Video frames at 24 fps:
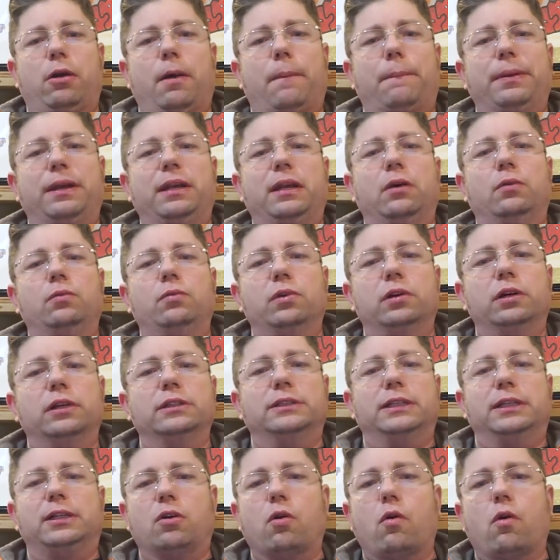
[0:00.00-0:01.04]
Up in the woods
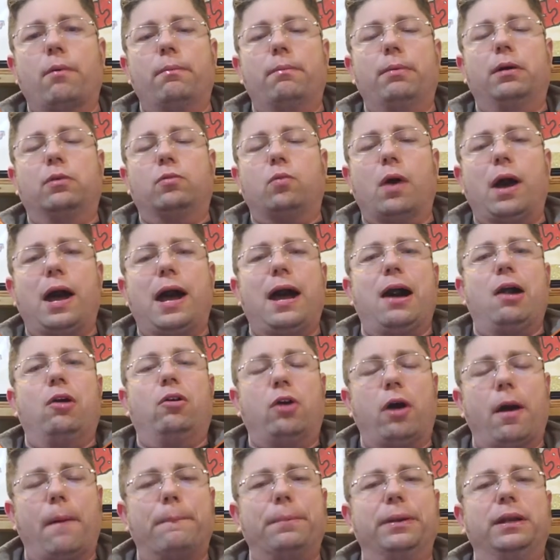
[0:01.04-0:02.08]
and going back
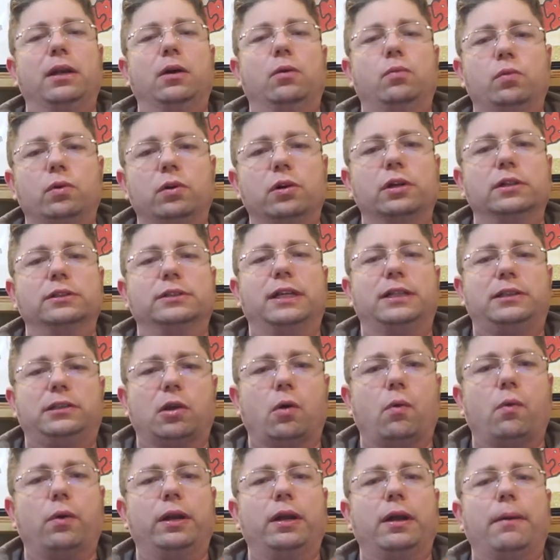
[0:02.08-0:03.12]
wild. Up in the woods and
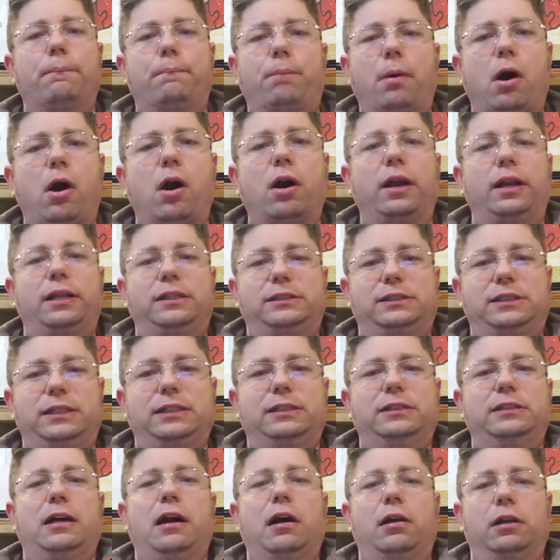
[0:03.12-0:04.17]
throwing a party.
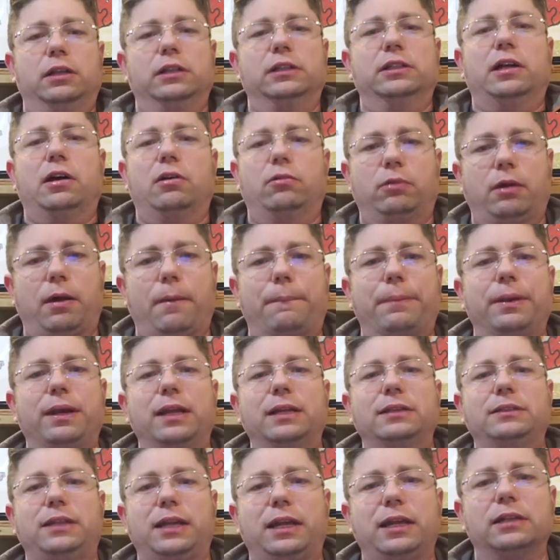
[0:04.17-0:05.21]
Sitting all alone up in the
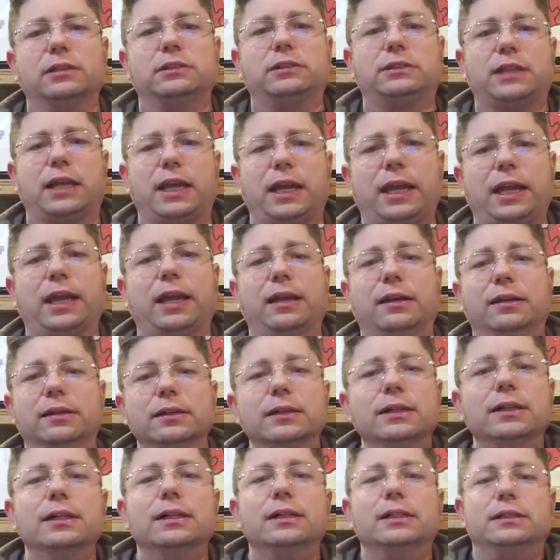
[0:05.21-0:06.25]
deer stand.
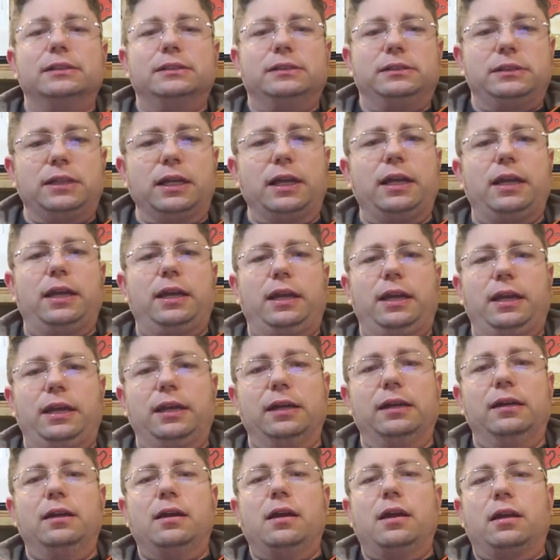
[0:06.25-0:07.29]

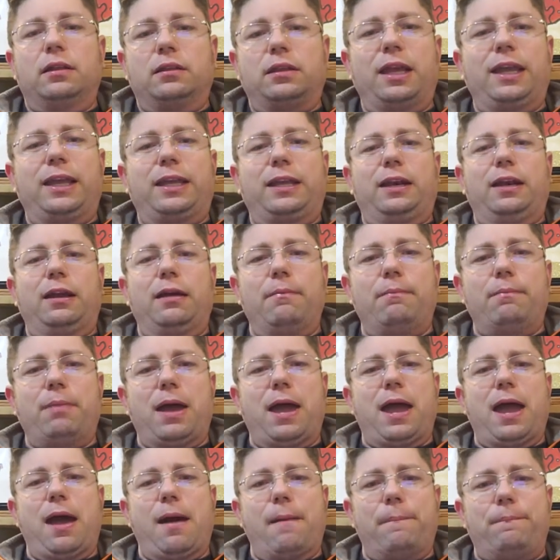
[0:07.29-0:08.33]
Yeah, thinking
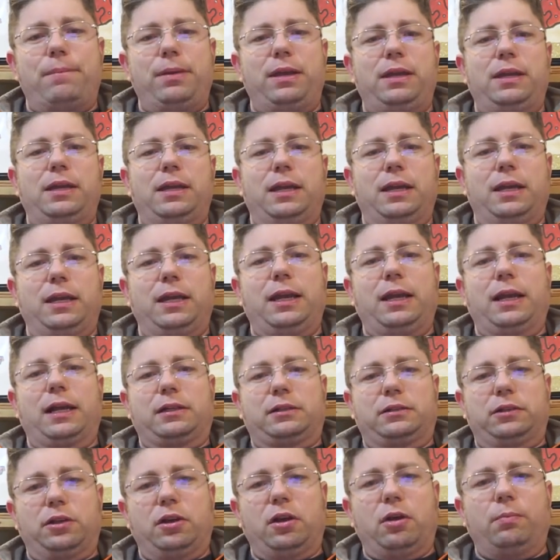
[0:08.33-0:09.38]
about being in a
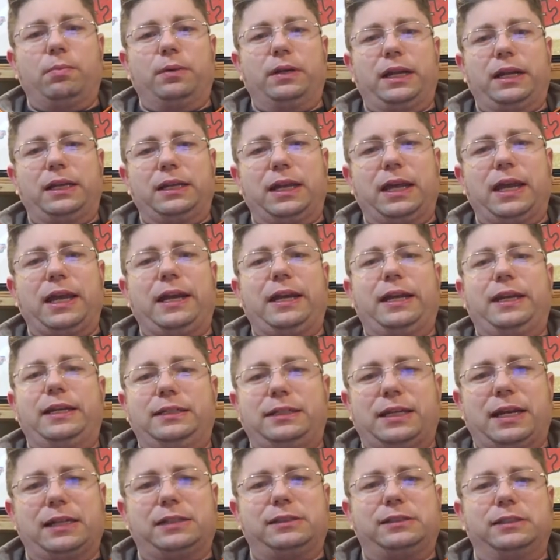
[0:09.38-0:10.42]
club with a lady
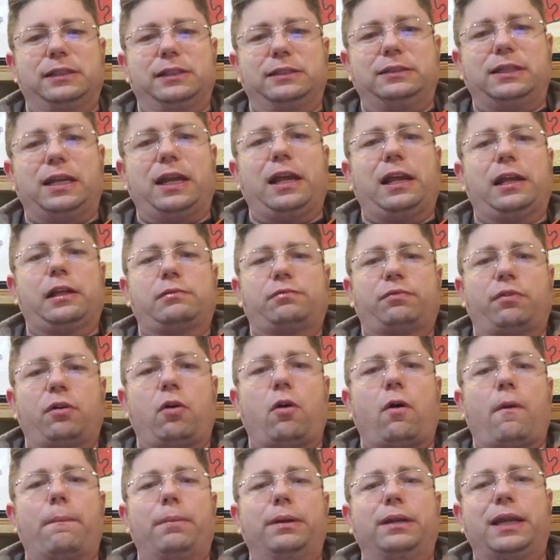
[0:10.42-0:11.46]
dancing a dance
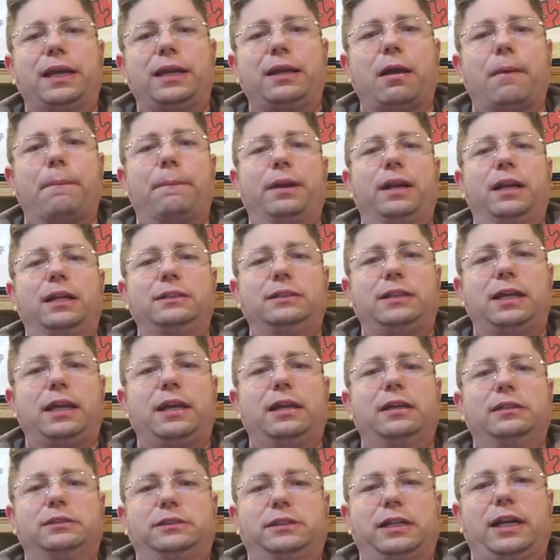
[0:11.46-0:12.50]
floor. But they up in the
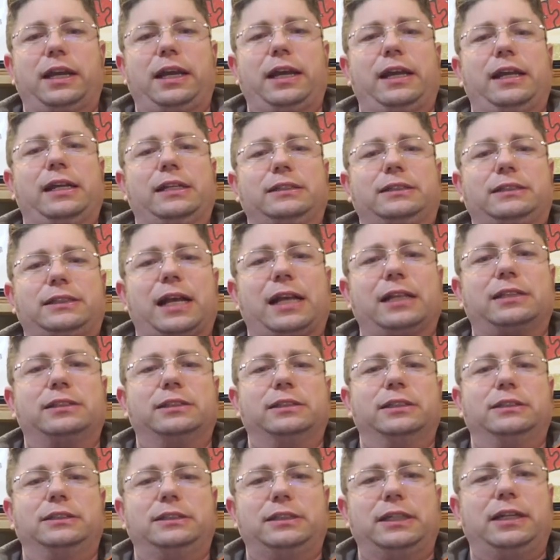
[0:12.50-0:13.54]
deer stand. Sights of
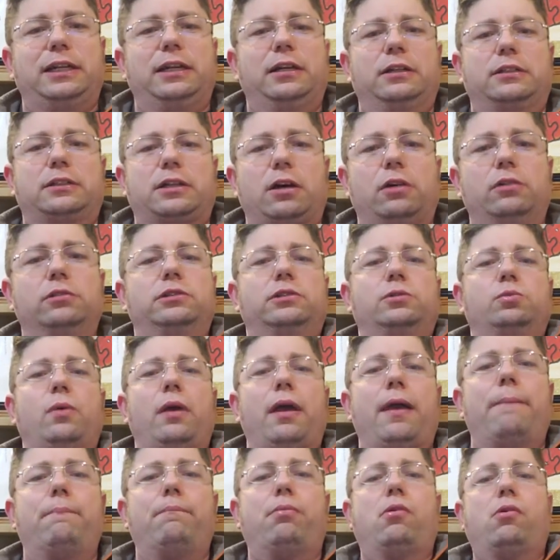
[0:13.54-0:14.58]
the deer, cold
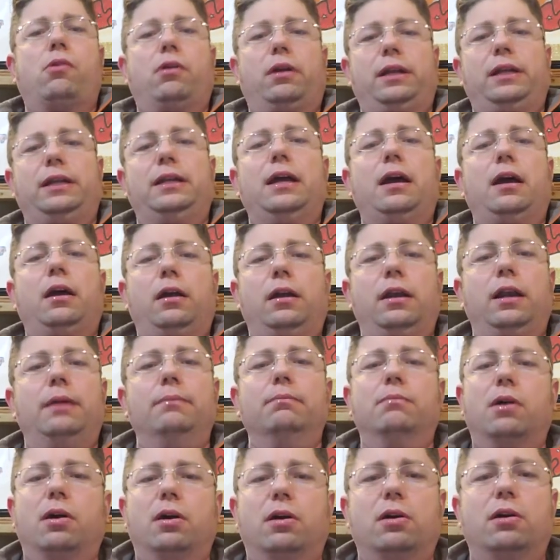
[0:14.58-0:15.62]
sweat pouring in the early
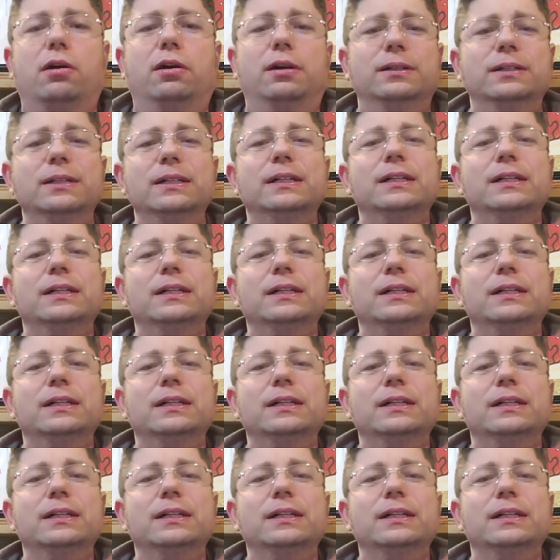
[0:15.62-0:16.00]
morn.